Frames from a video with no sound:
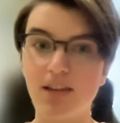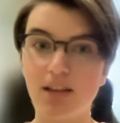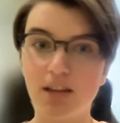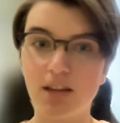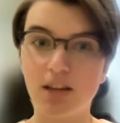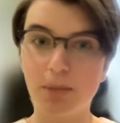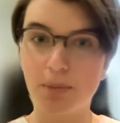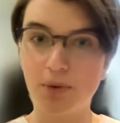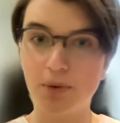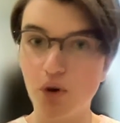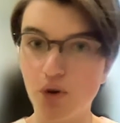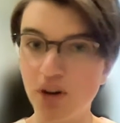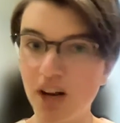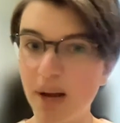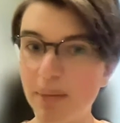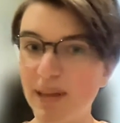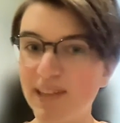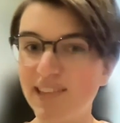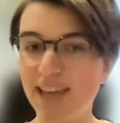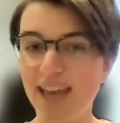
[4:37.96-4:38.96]
the
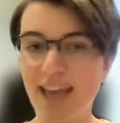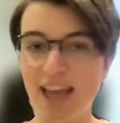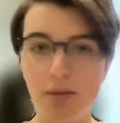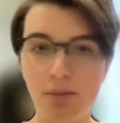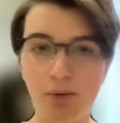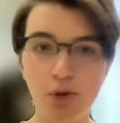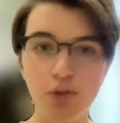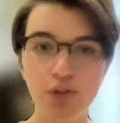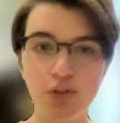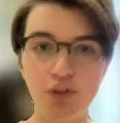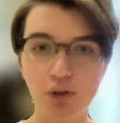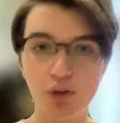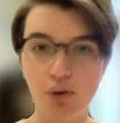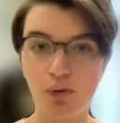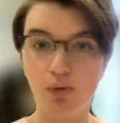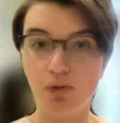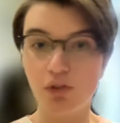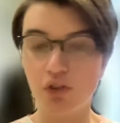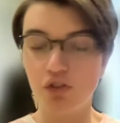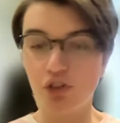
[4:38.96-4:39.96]
program is able
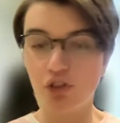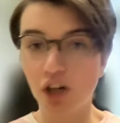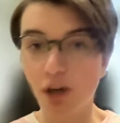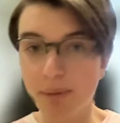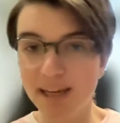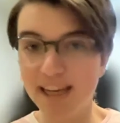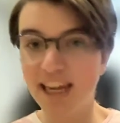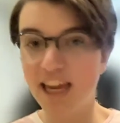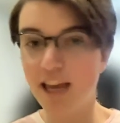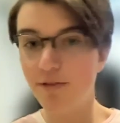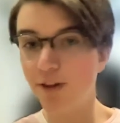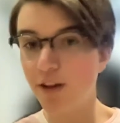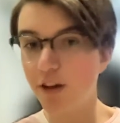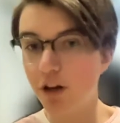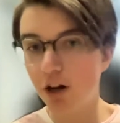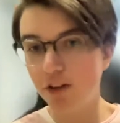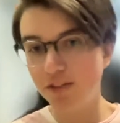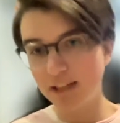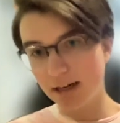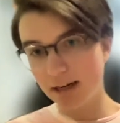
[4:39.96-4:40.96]
to determine if it
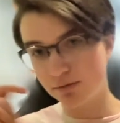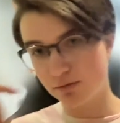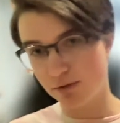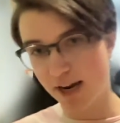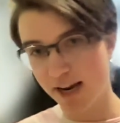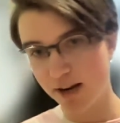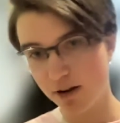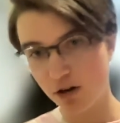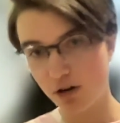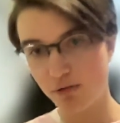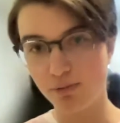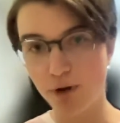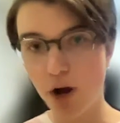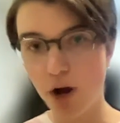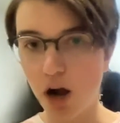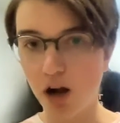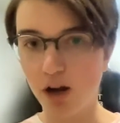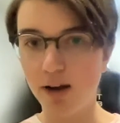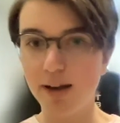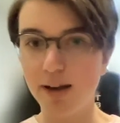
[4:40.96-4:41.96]
got that right or
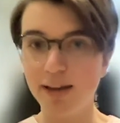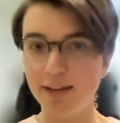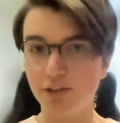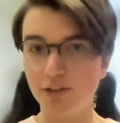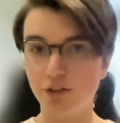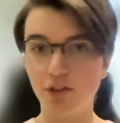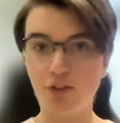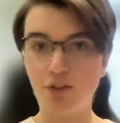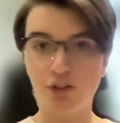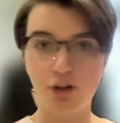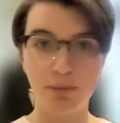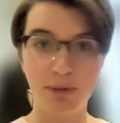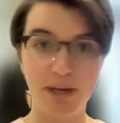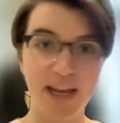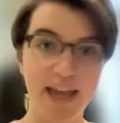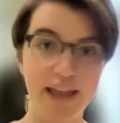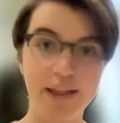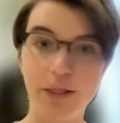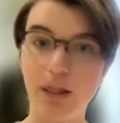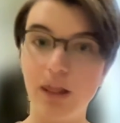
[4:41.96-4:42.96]
wrong, to determine
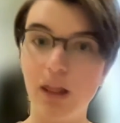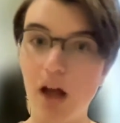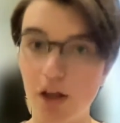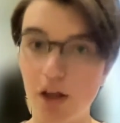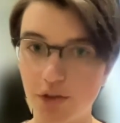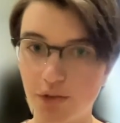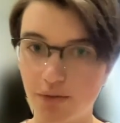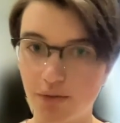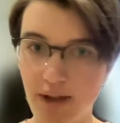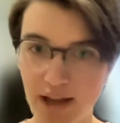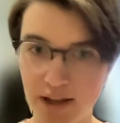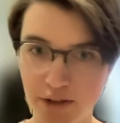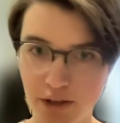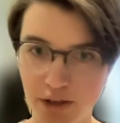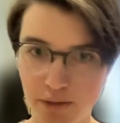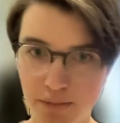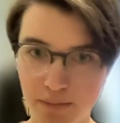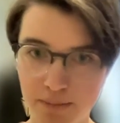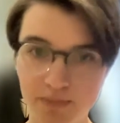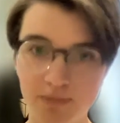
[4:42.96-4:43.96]
a loss
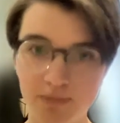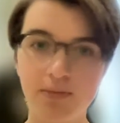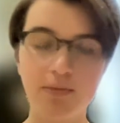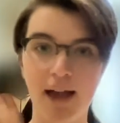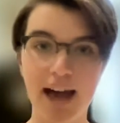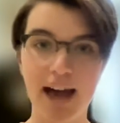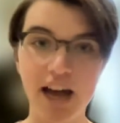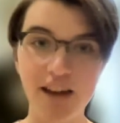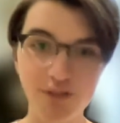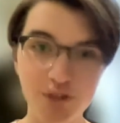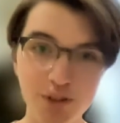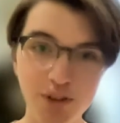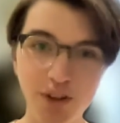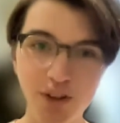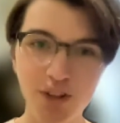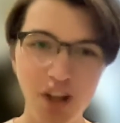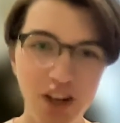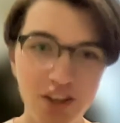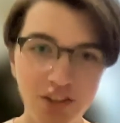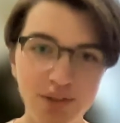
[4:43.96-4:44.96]
value. After the
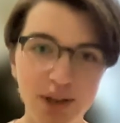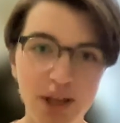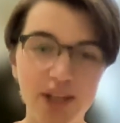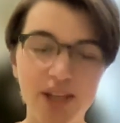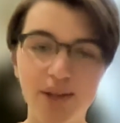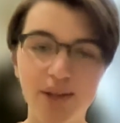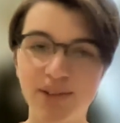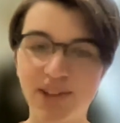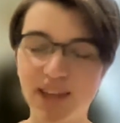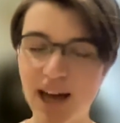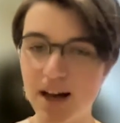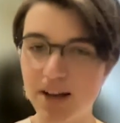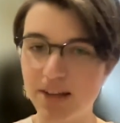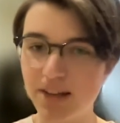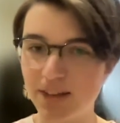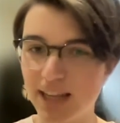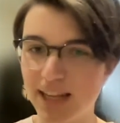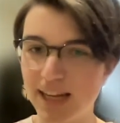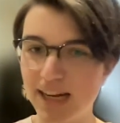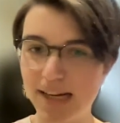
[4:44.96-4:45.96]
loss value is
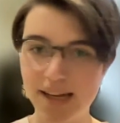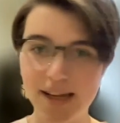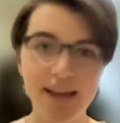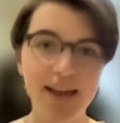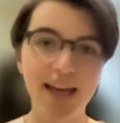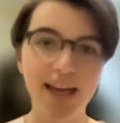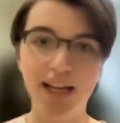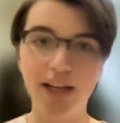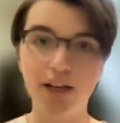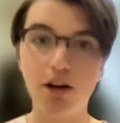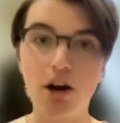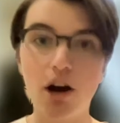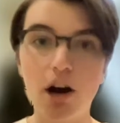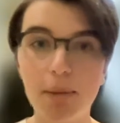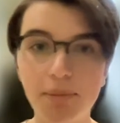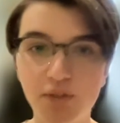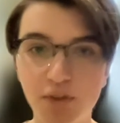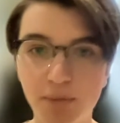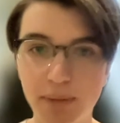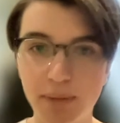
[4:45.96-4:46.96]
calculated, an
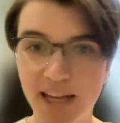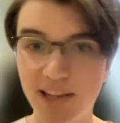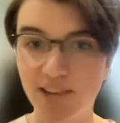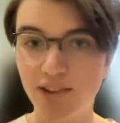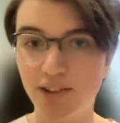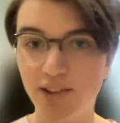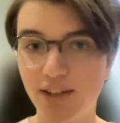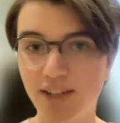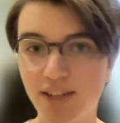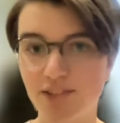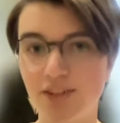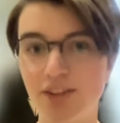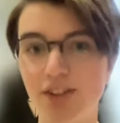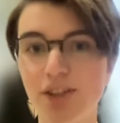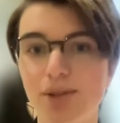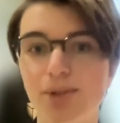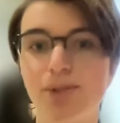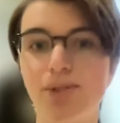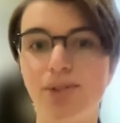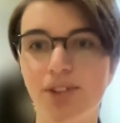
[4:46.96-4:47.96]
optimizer is
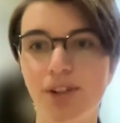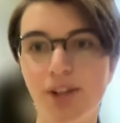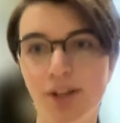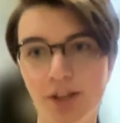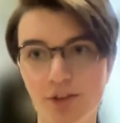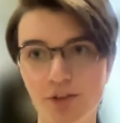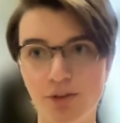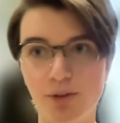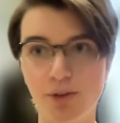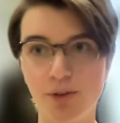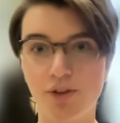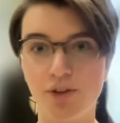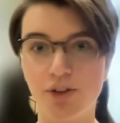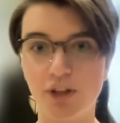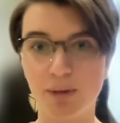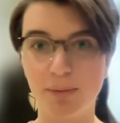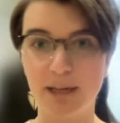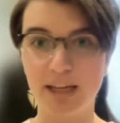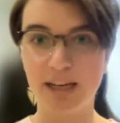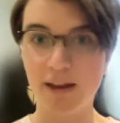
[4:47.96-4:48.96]
used to
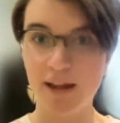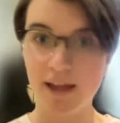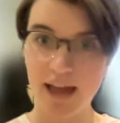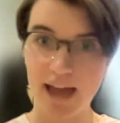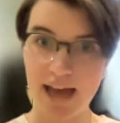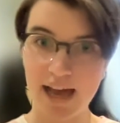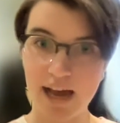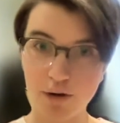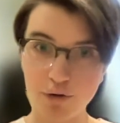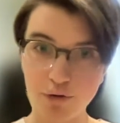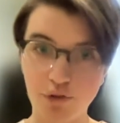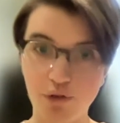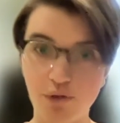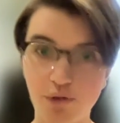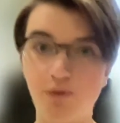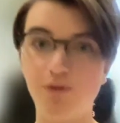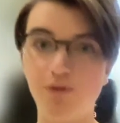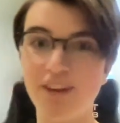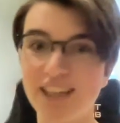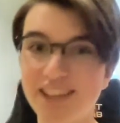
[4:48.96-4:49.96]
determine how to
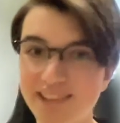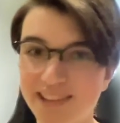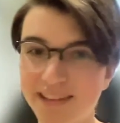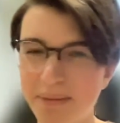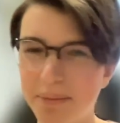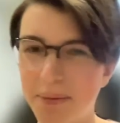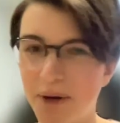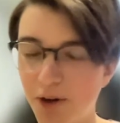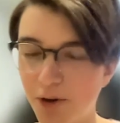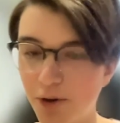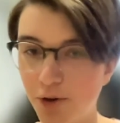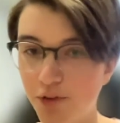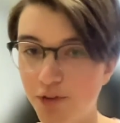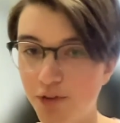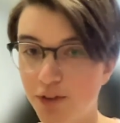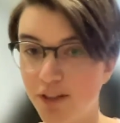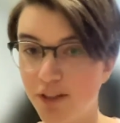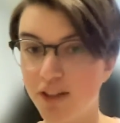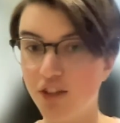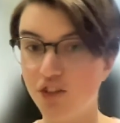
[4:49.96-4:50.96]
fix the model
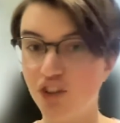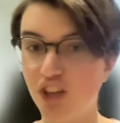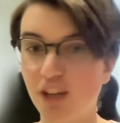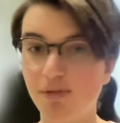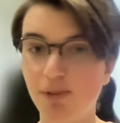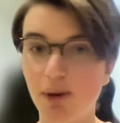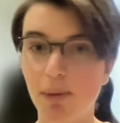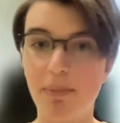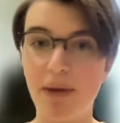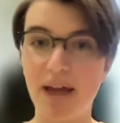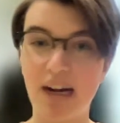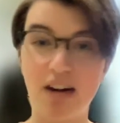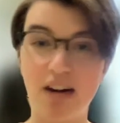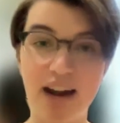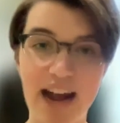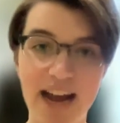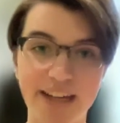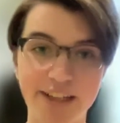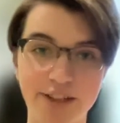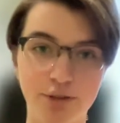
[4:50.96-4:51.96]
to achieve a better
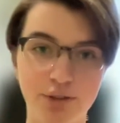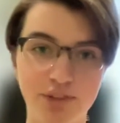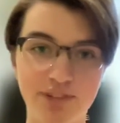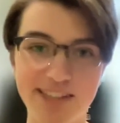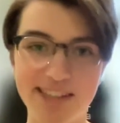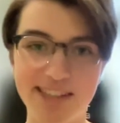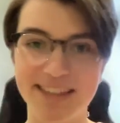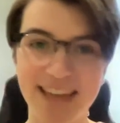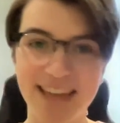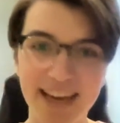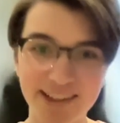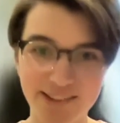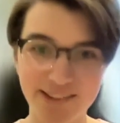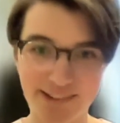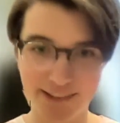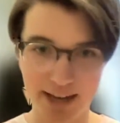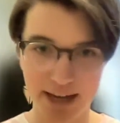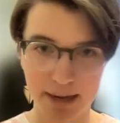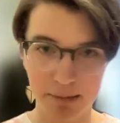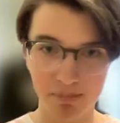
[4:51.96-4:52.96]
accuracy
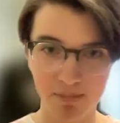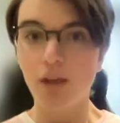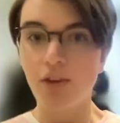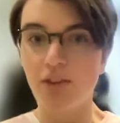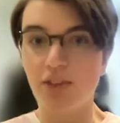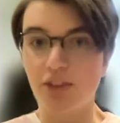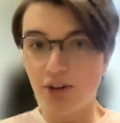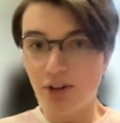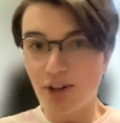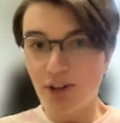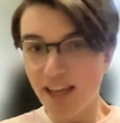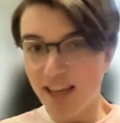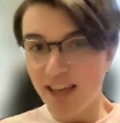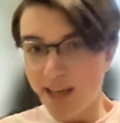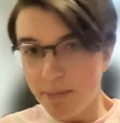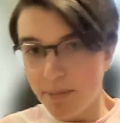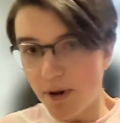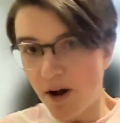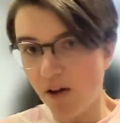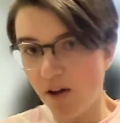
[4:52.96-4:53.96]
next time. 30
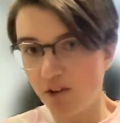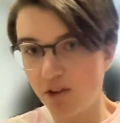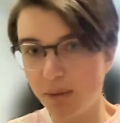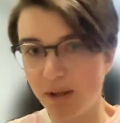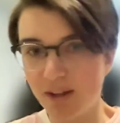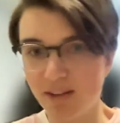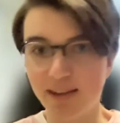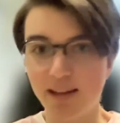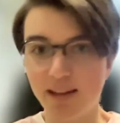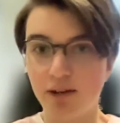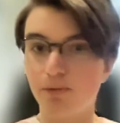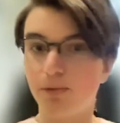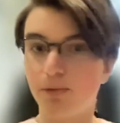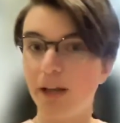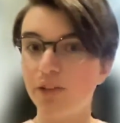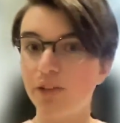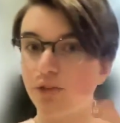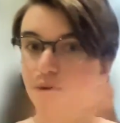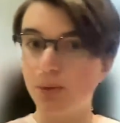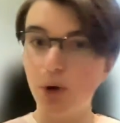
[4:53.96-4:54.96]
epochs means that it
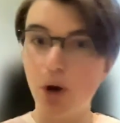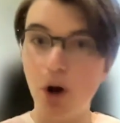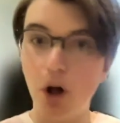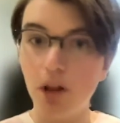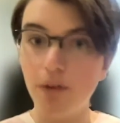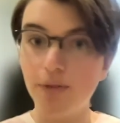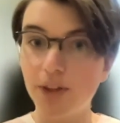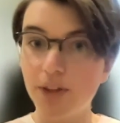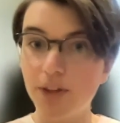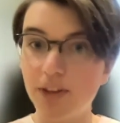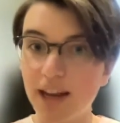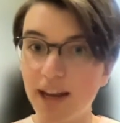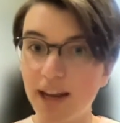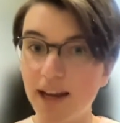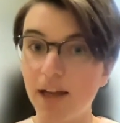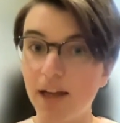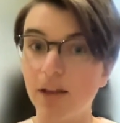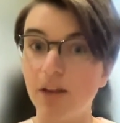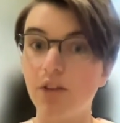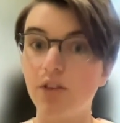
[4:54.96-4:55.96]
runs through all of the
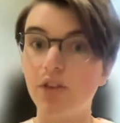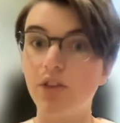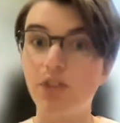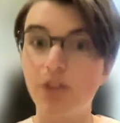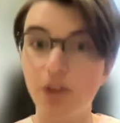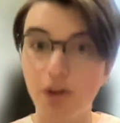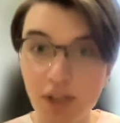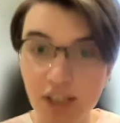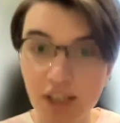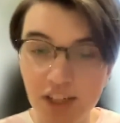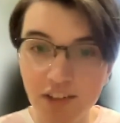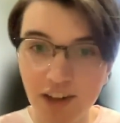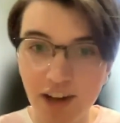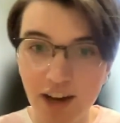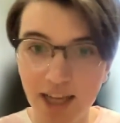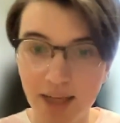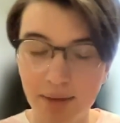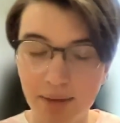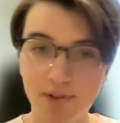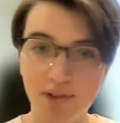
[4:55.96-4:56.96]
data 30
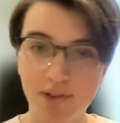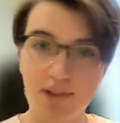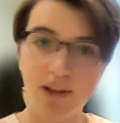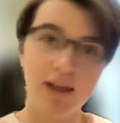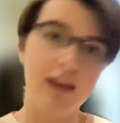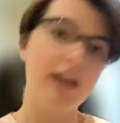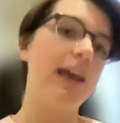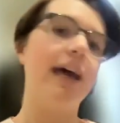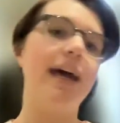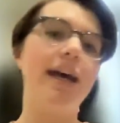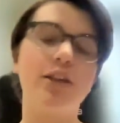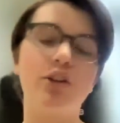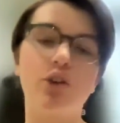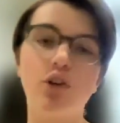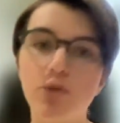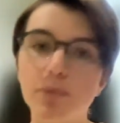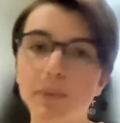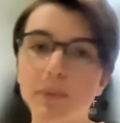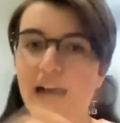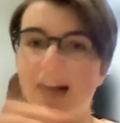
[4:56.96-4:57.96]
times and
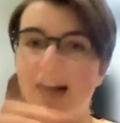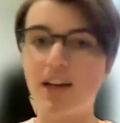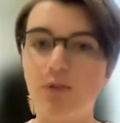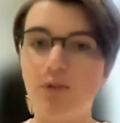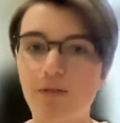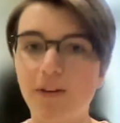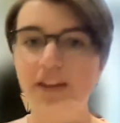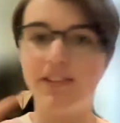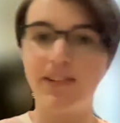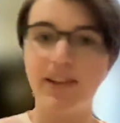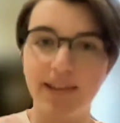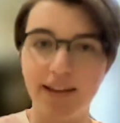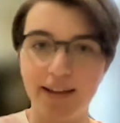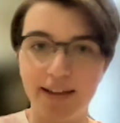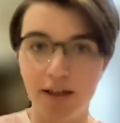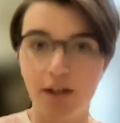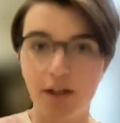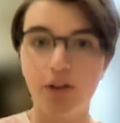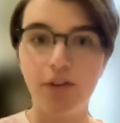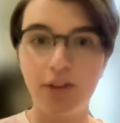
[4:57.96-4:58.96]
goes back and fixes it
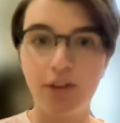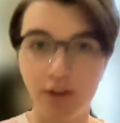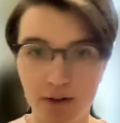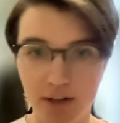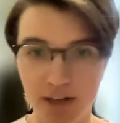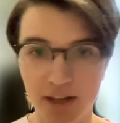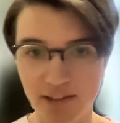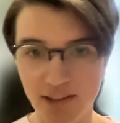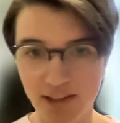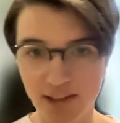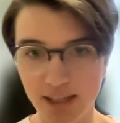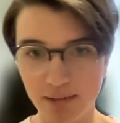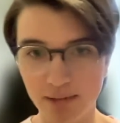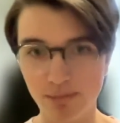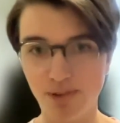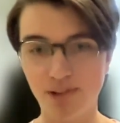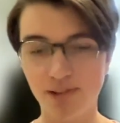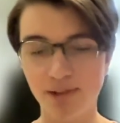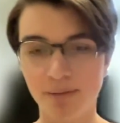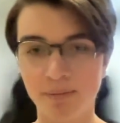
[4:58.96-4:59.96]
30
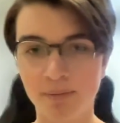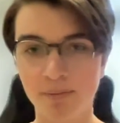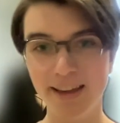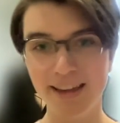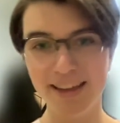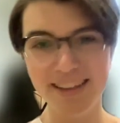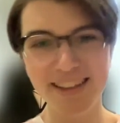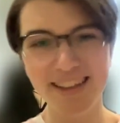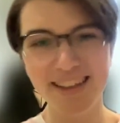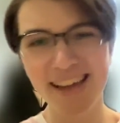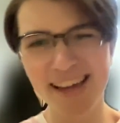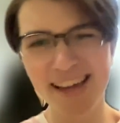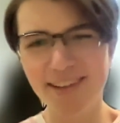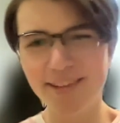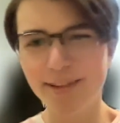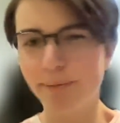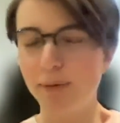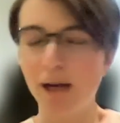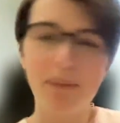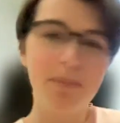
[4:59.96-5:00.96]
times. In the
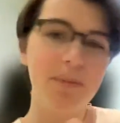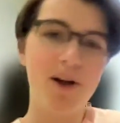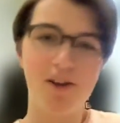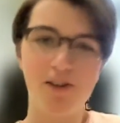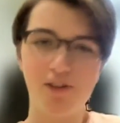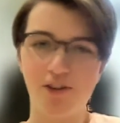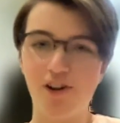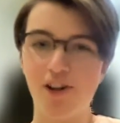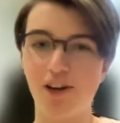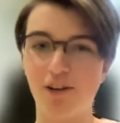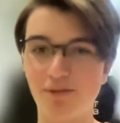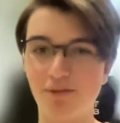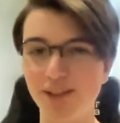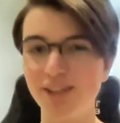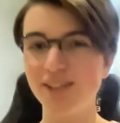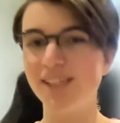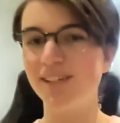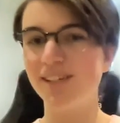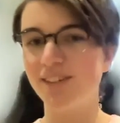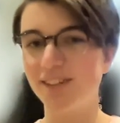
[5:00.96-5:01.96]
end, my model got a
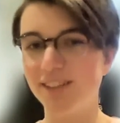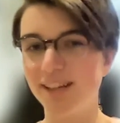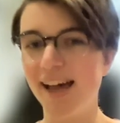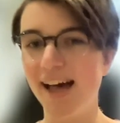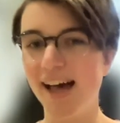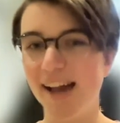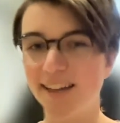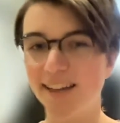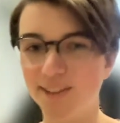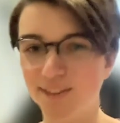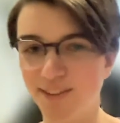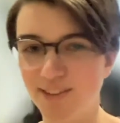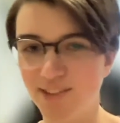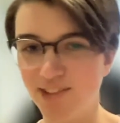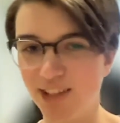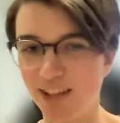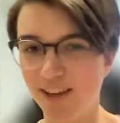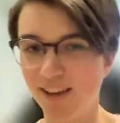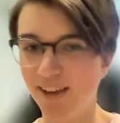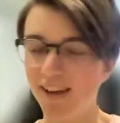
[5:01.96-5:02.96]
really good
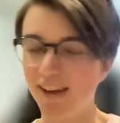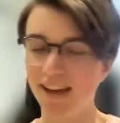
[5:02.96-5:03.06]
accuracy.